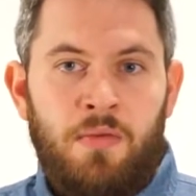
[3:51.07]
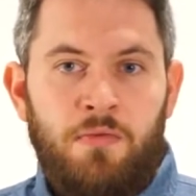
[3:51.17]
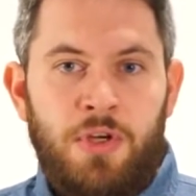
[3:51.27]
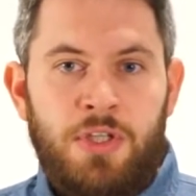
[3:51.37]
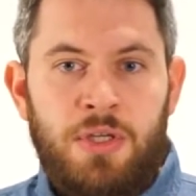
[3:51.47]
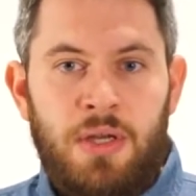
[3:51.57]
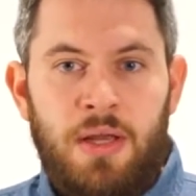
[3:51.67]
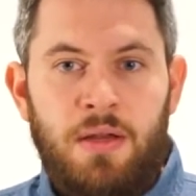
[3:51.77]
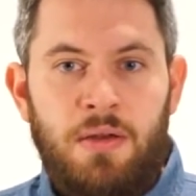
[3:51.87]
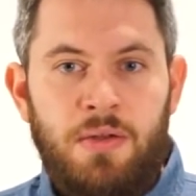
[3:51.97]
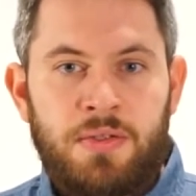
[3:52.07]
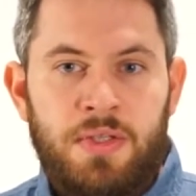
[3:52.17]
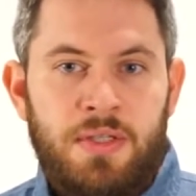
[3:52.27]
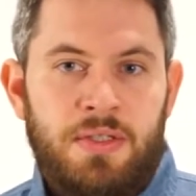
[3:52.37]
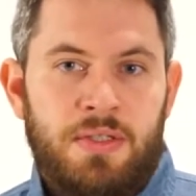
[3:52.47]
visual
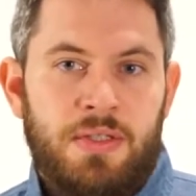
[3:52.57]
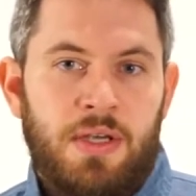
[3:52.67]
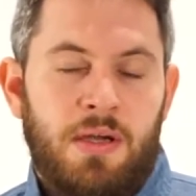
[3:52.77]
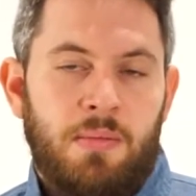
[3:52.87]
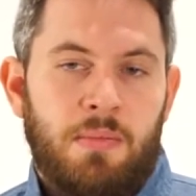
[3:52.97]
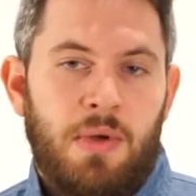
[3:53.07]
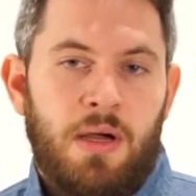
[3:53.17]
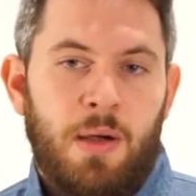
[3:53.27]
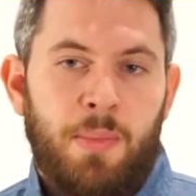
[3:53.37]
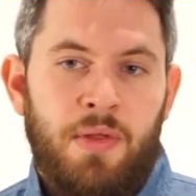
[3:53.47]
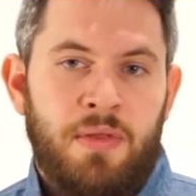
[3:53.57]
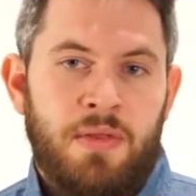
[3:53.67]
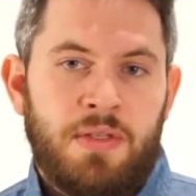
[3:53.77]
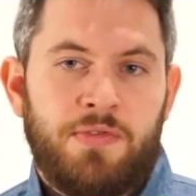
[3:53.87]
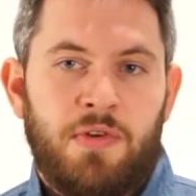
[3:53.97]
analytics
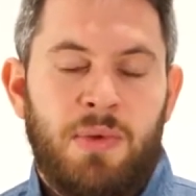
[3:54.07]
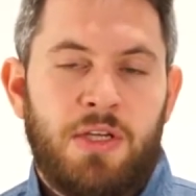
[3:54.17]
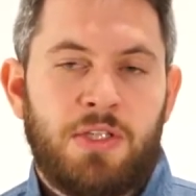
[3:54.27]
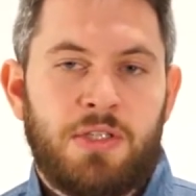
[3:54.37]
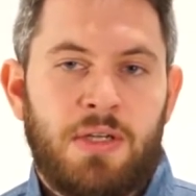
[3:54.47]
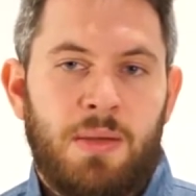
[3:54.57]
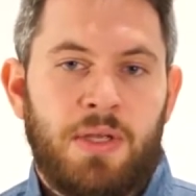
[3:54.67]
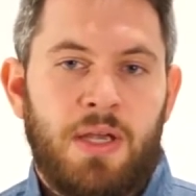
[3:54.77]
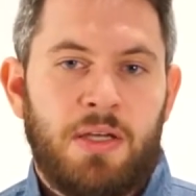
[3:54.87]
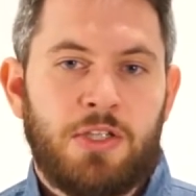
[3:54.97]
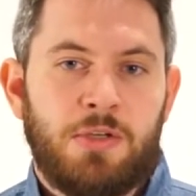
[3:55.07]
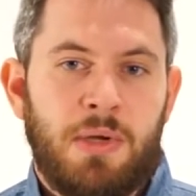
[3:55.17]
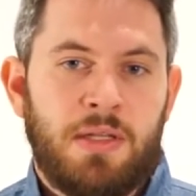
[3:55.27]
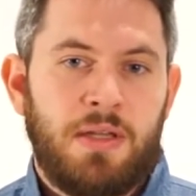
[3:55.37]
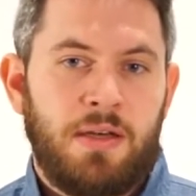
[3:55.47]
hypothesis formation application
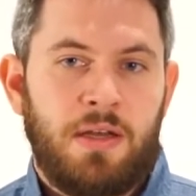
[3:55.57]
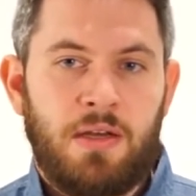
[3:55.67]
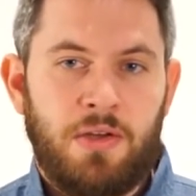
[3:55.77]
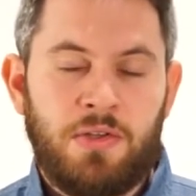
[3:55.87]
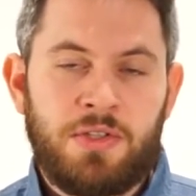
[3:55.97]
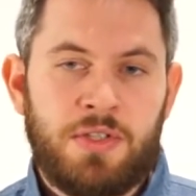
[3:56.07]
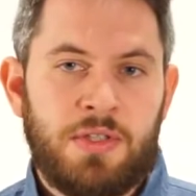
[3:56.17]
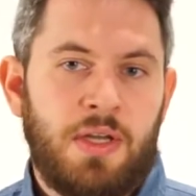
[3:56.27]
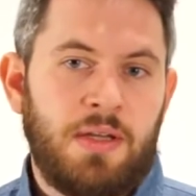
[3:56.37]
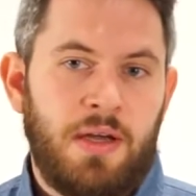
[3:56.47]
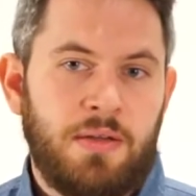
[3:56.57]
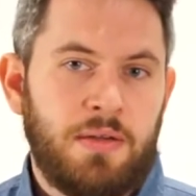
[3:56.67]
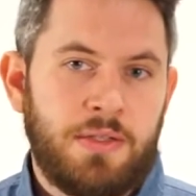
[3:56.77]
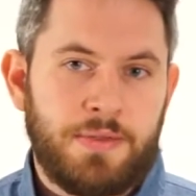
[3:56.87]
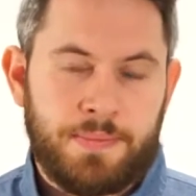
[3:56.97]
by Daniel Jönsson and
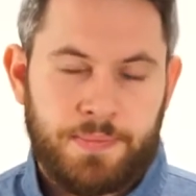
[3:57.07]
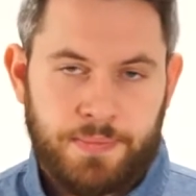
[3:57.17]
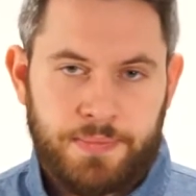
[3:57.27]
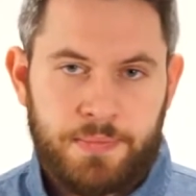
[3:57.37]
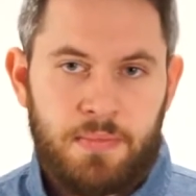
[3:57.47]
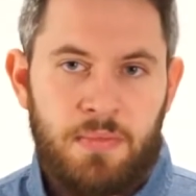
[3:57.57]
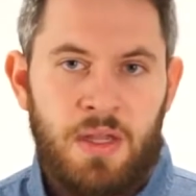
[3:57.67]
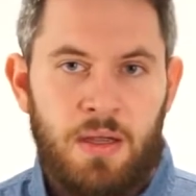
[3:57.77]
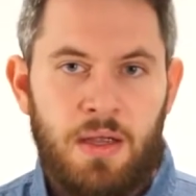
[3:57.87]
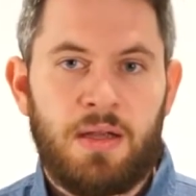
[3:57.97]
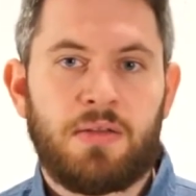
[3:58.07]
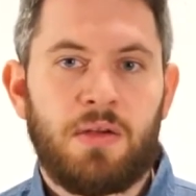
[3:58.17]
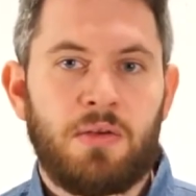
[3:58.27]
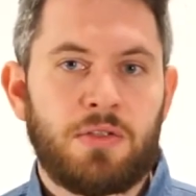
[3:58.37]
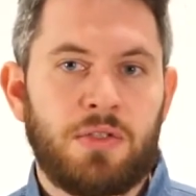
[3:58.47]
others, and they
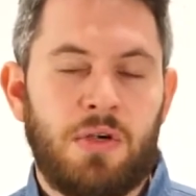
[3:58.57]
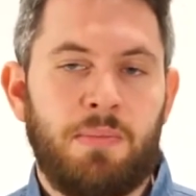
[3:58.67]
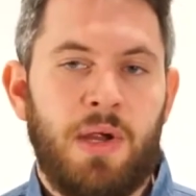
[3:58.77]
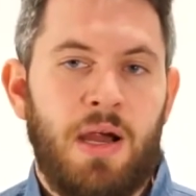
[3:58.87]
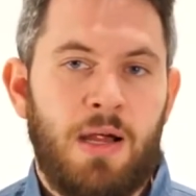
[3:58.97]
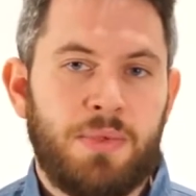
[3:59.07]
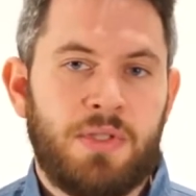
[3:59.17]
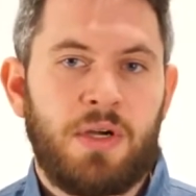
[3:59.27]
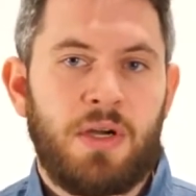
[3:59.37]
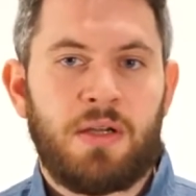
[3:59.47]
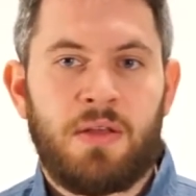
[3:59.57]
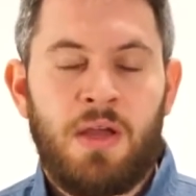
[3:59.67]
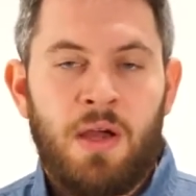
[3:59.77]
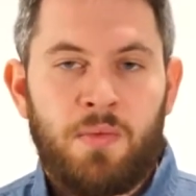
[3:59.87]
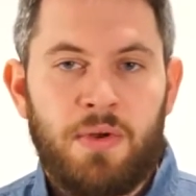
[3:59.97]
also compare abstract
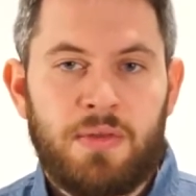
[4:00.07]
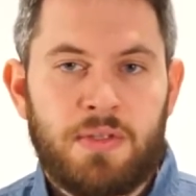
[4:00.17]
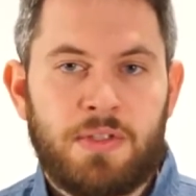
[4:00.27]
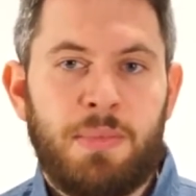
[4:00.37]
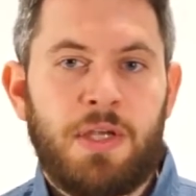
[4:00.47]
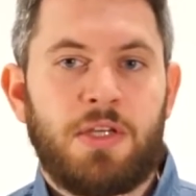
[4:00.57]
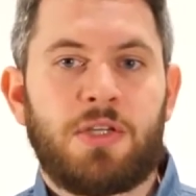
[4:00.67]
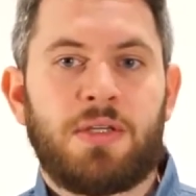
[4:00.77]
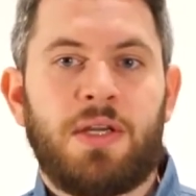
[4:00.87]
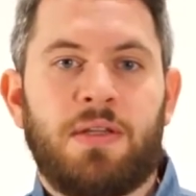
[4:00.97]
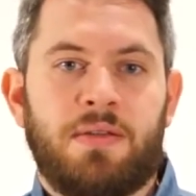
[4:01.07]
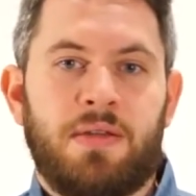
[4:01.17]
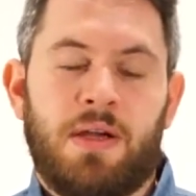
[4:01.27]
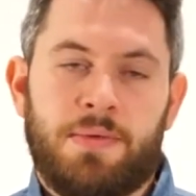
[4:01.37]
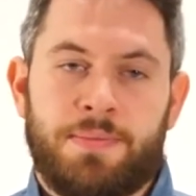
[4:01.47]
with spatial data
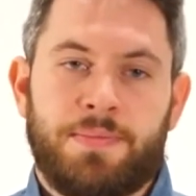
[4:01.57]
there.